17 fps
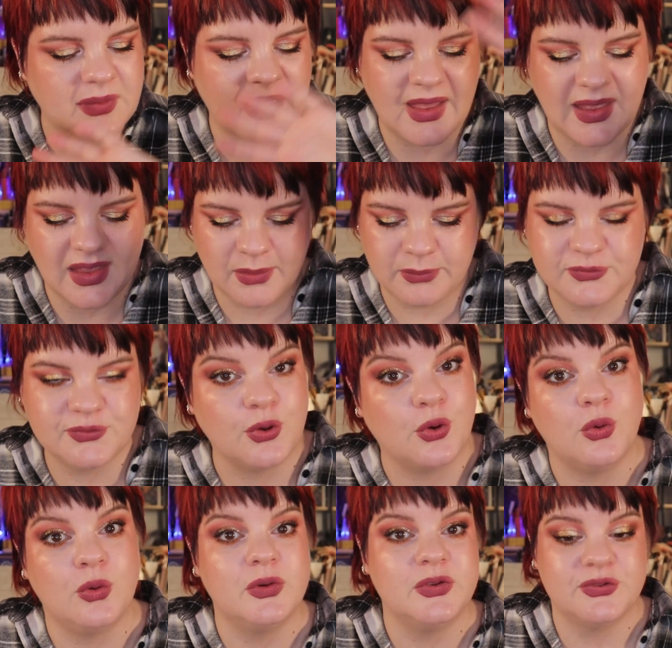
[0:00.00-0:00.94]
I am
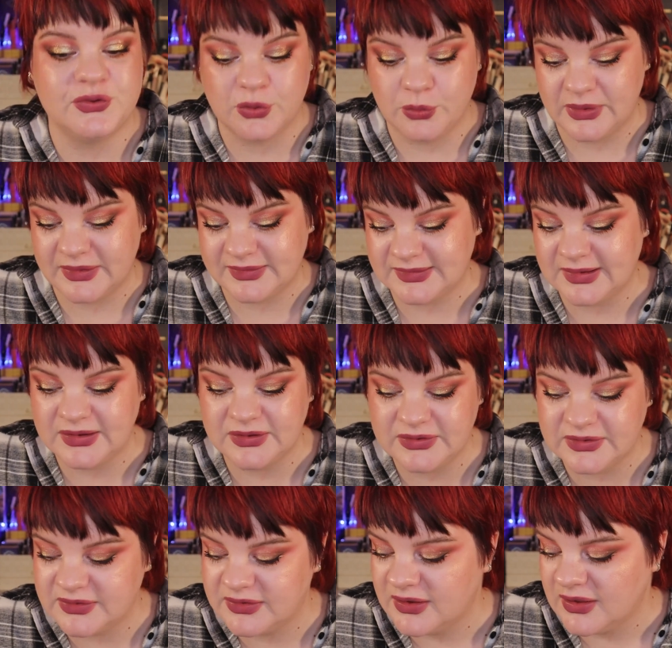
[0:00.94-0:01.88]
so
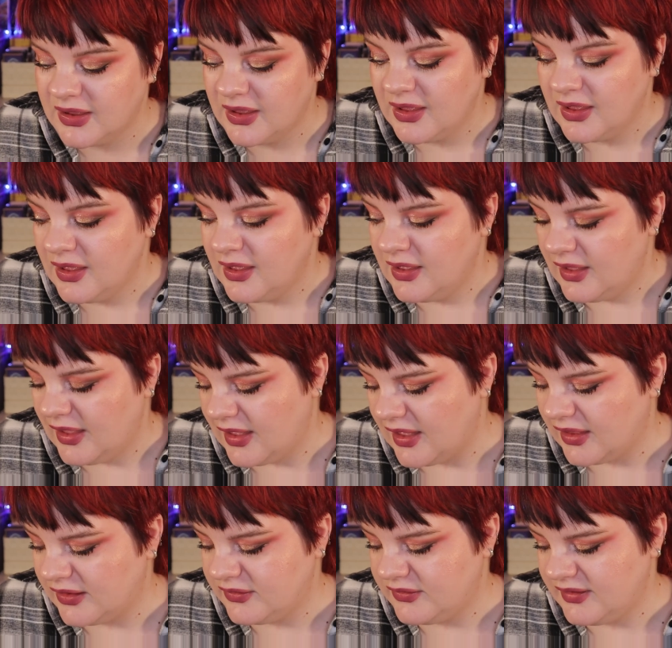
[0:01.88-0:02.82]
excited,
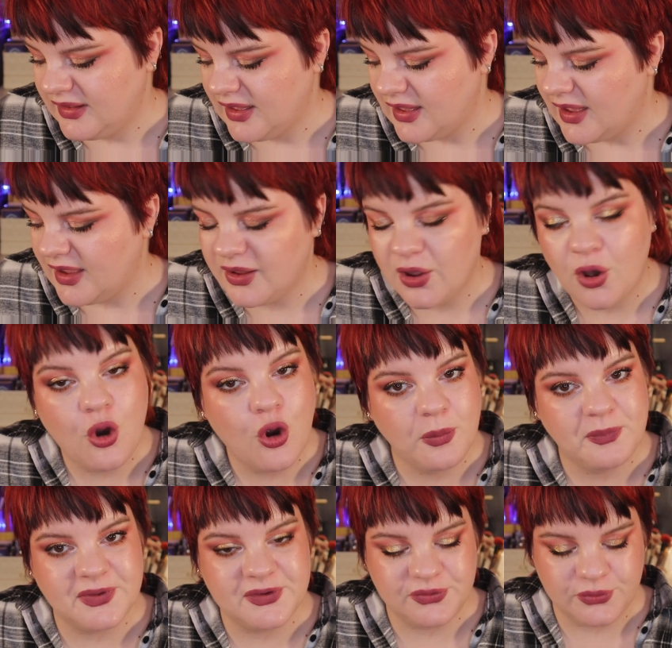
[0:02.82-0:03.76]
and yeah, I
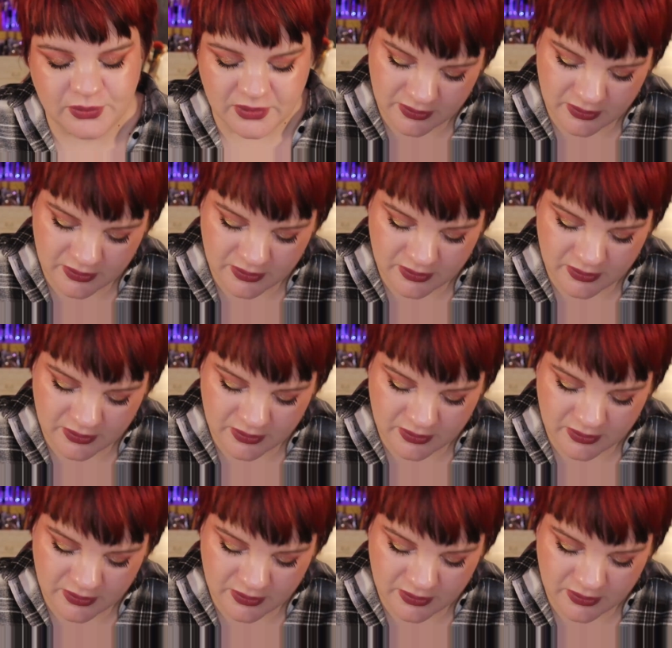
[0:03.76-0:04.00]
hope that you